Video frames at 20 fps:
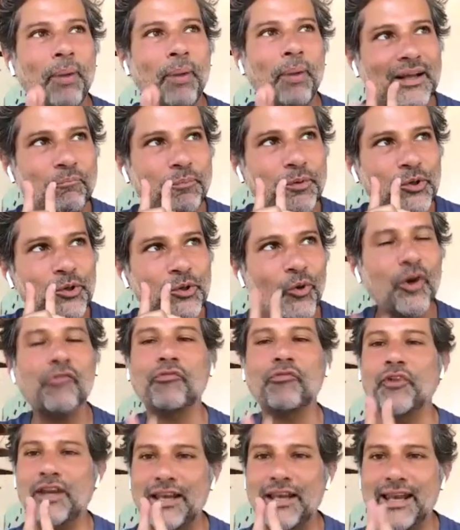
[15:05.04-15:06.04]
But the
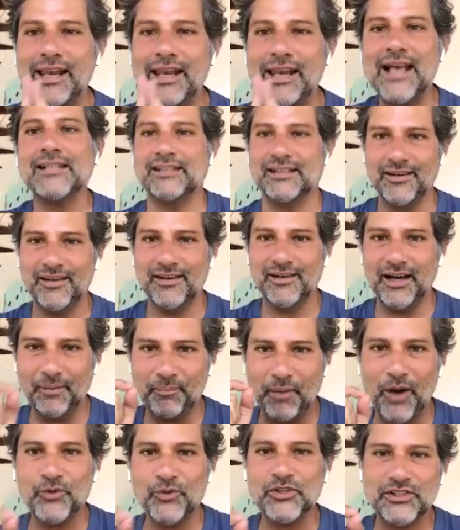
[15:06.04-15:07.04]
beautiful lesson
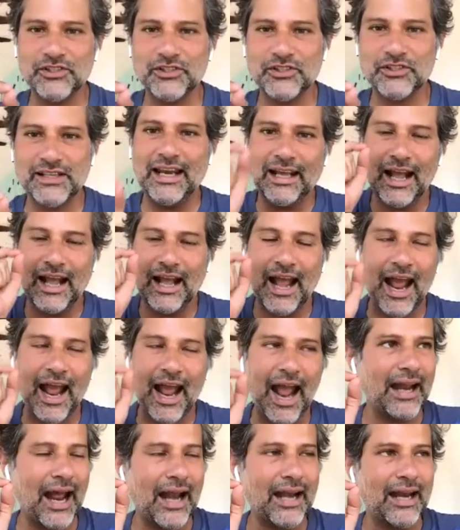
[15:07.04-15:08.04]
about sailing,
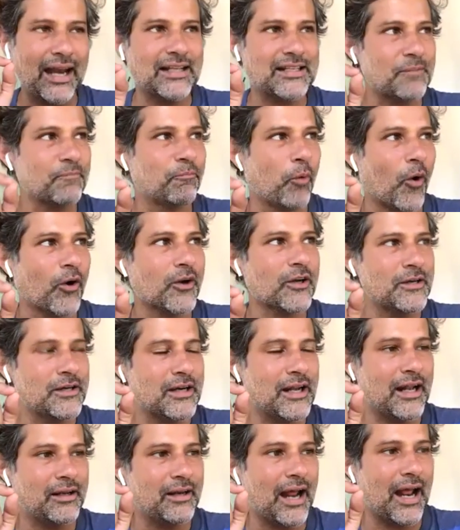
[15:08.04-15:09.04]
and it's
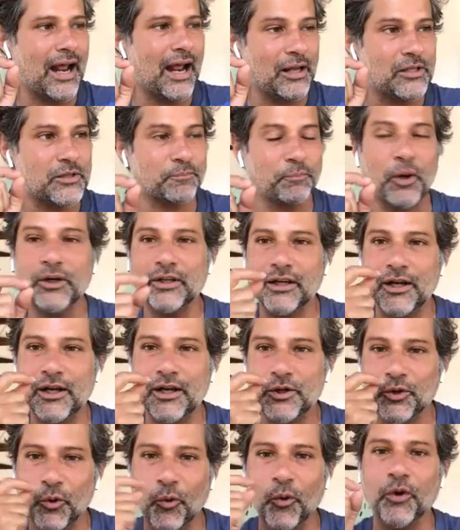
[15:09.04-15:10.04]
important and it's
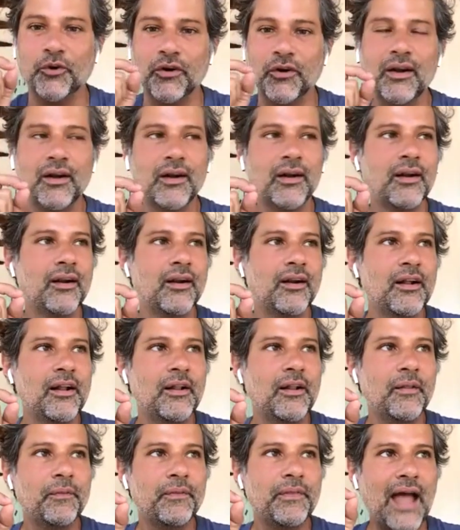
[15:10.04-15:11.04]
pertinent to note,
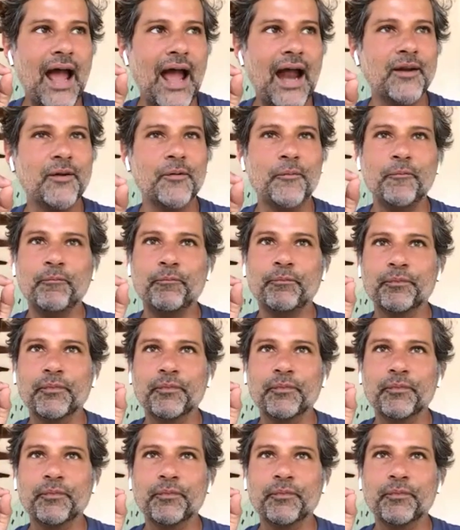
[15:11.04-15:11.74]
that